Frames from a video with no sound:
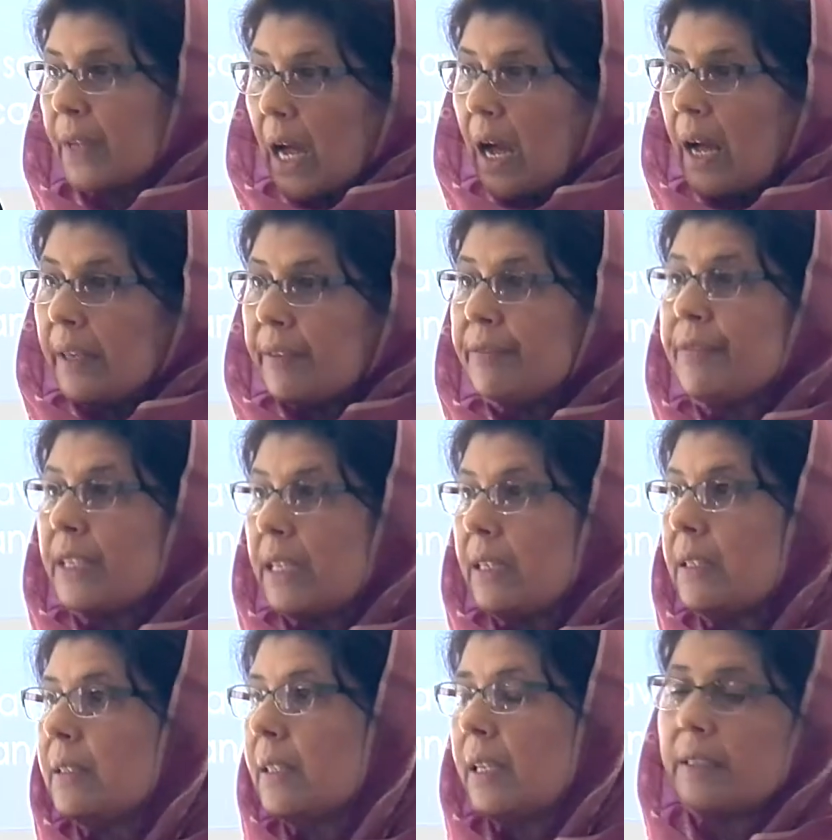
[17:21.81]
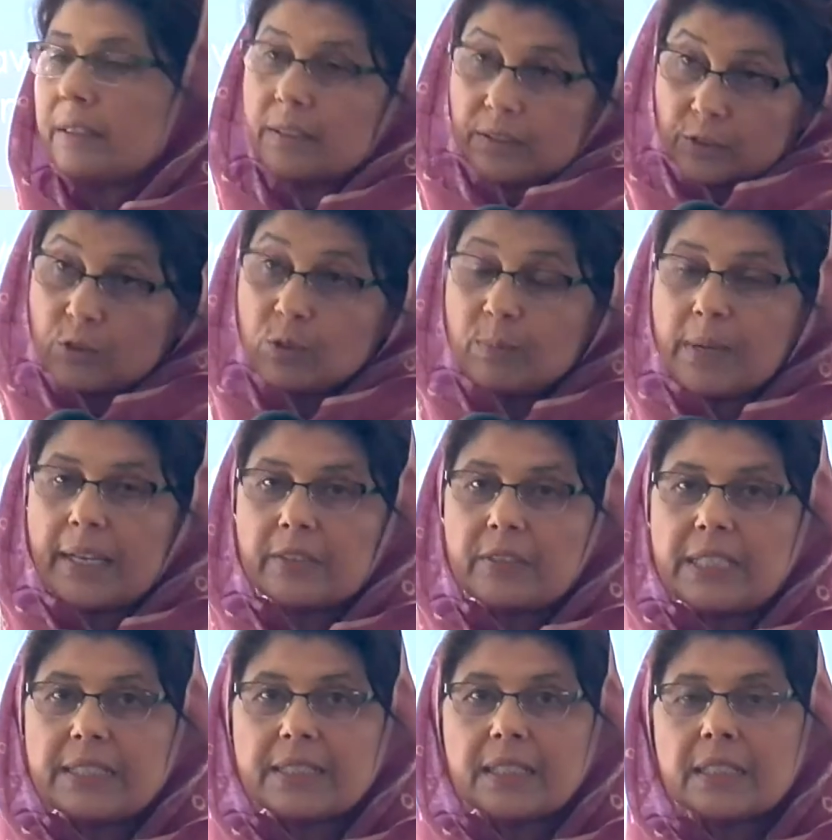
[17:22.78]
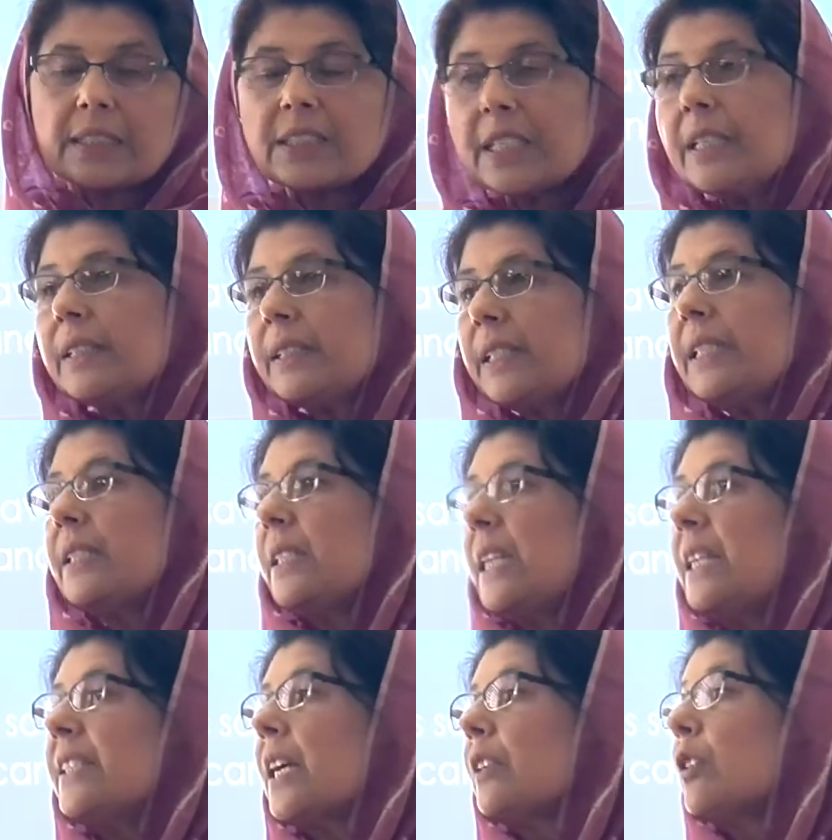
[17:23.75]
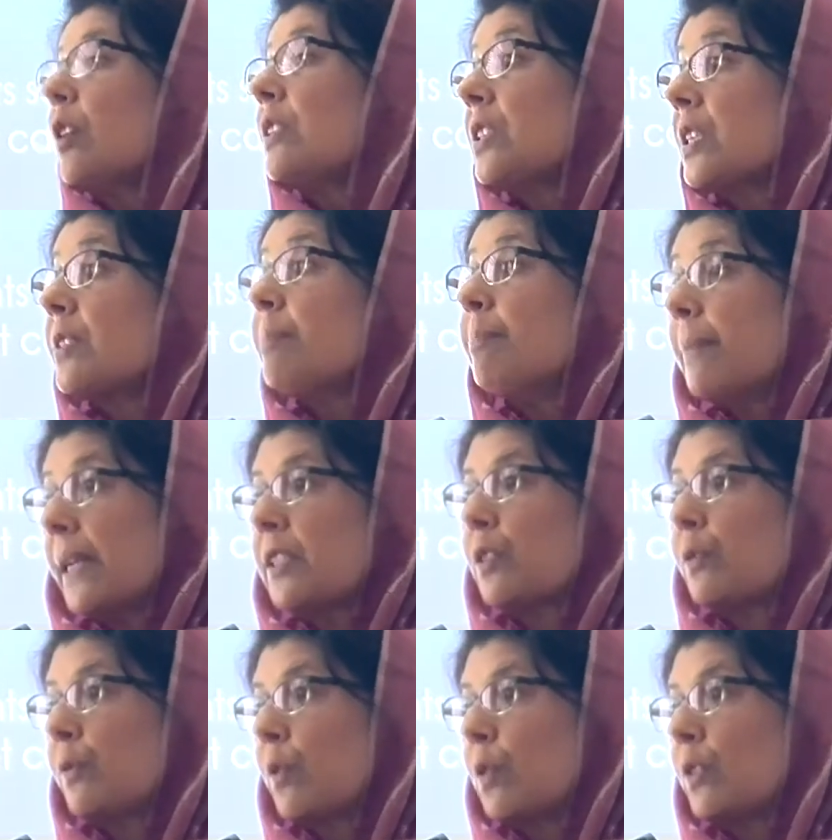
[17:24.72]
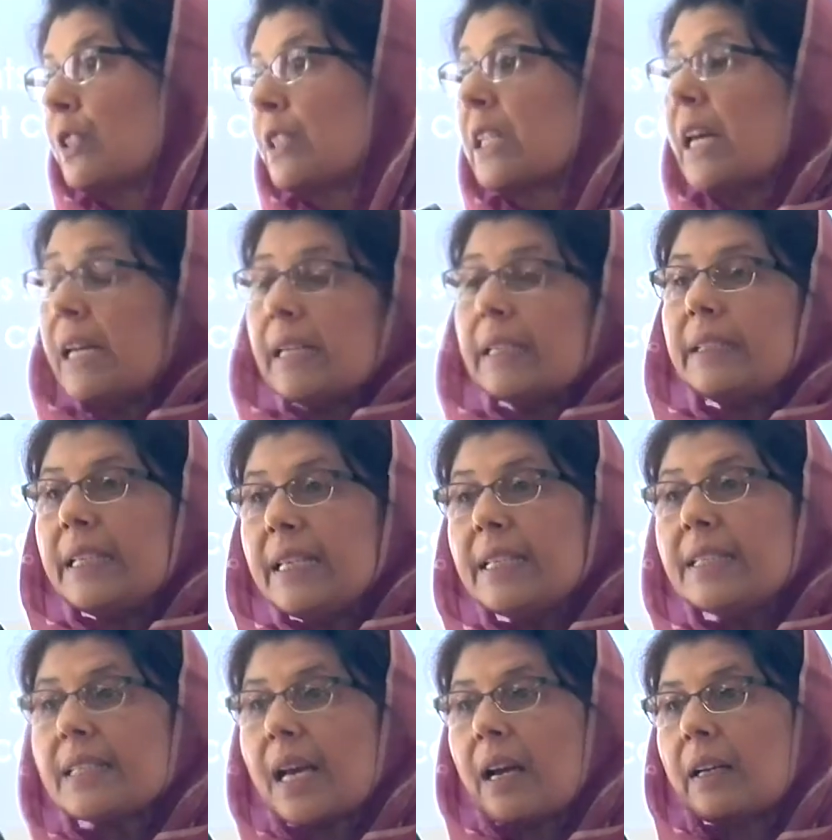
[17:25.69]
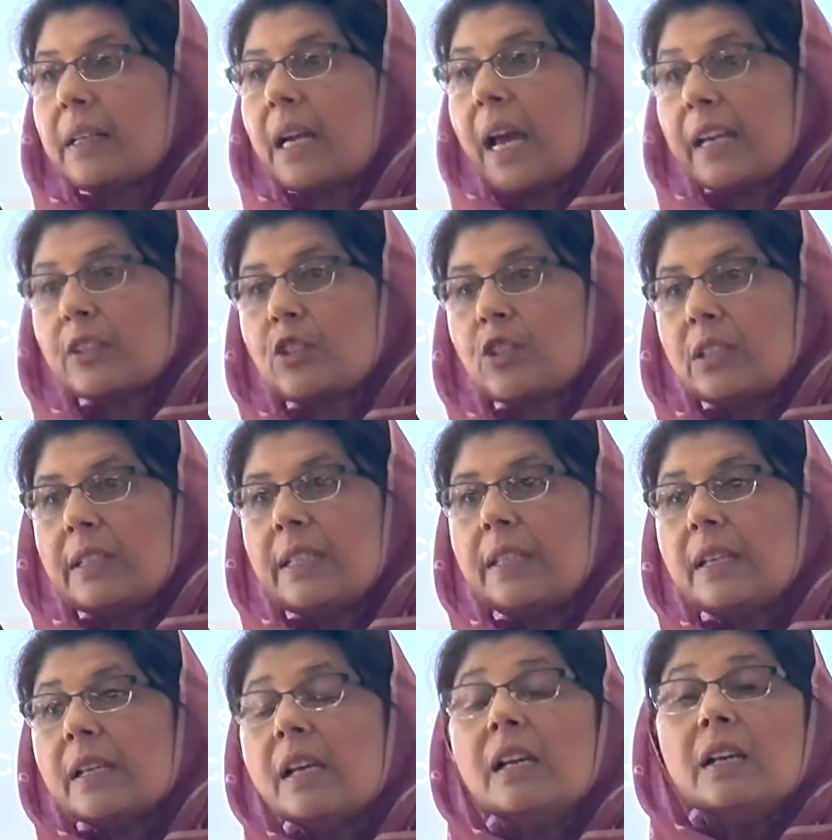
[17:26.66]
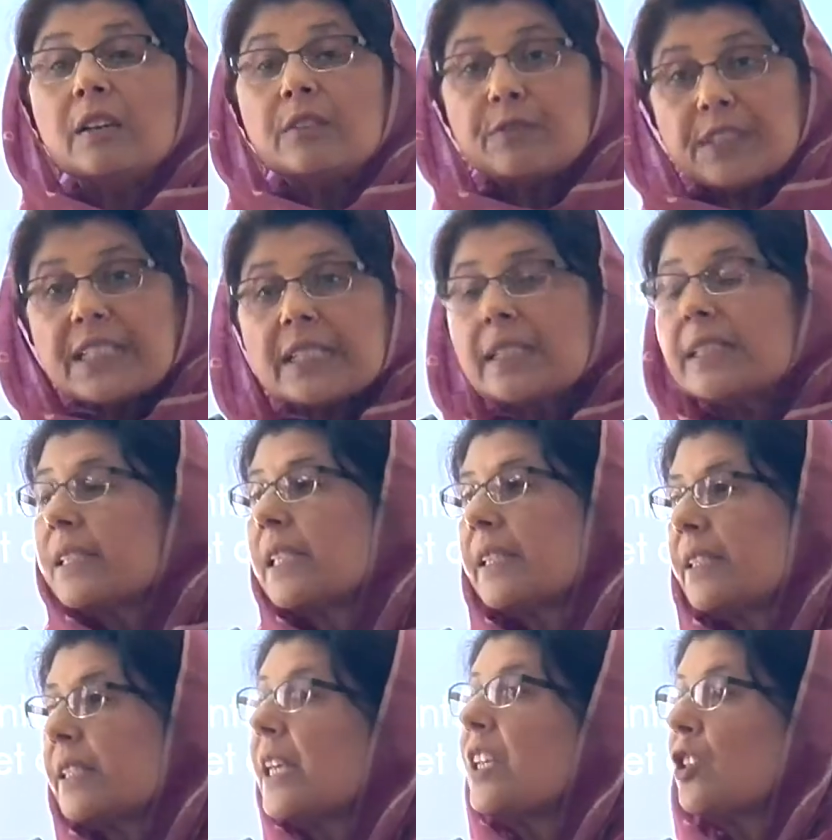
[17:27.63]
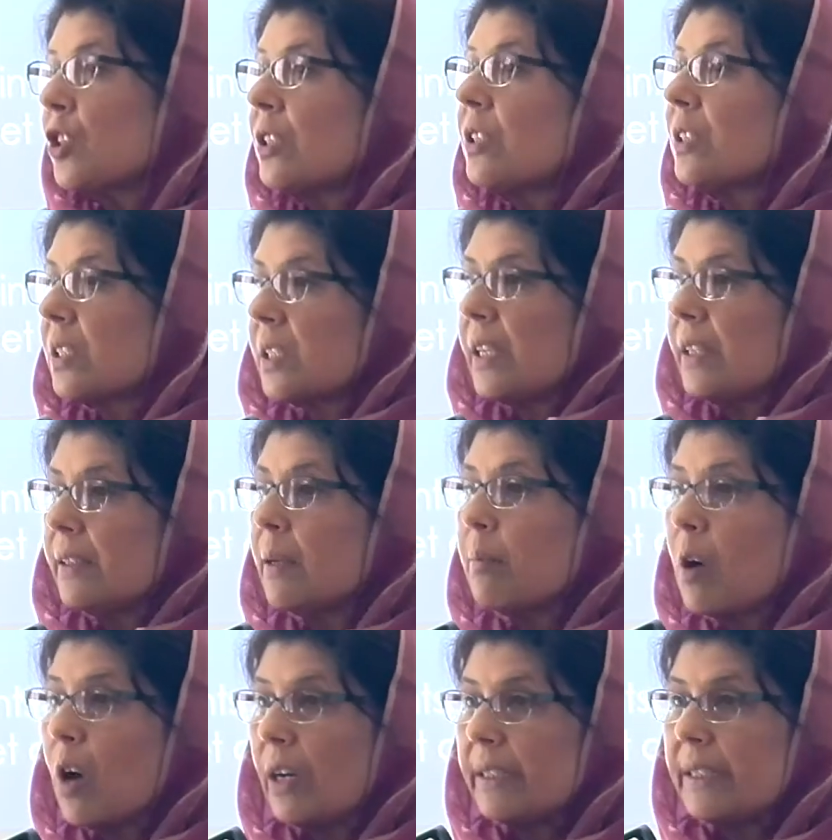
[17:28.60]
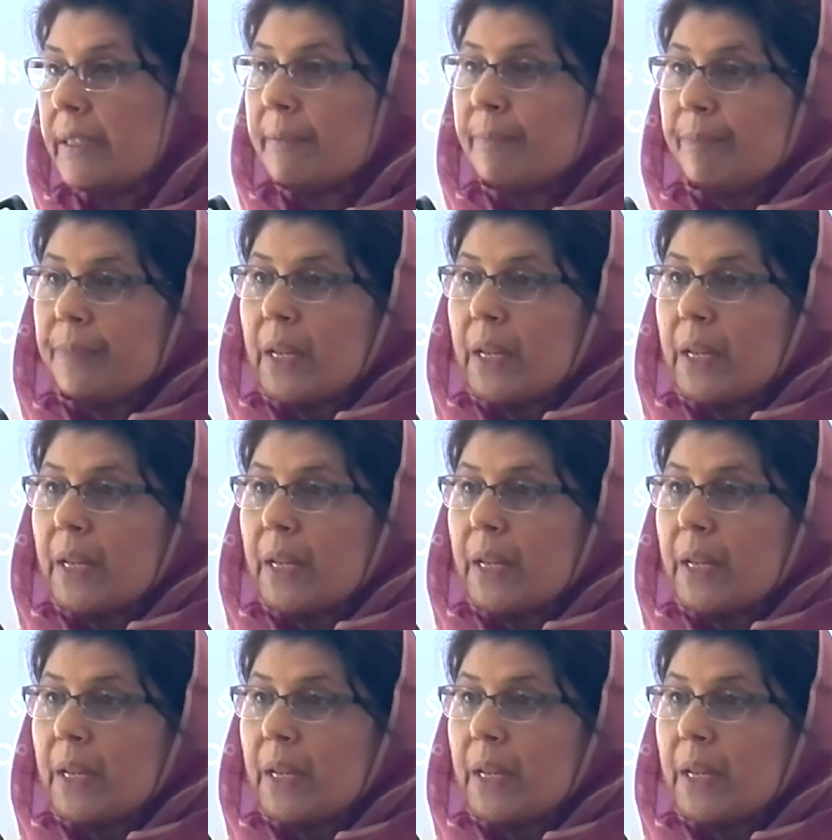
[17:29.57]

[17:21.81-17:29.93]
I feel, and through my research, these are not just metaphors. These are actually physical sensations in the body.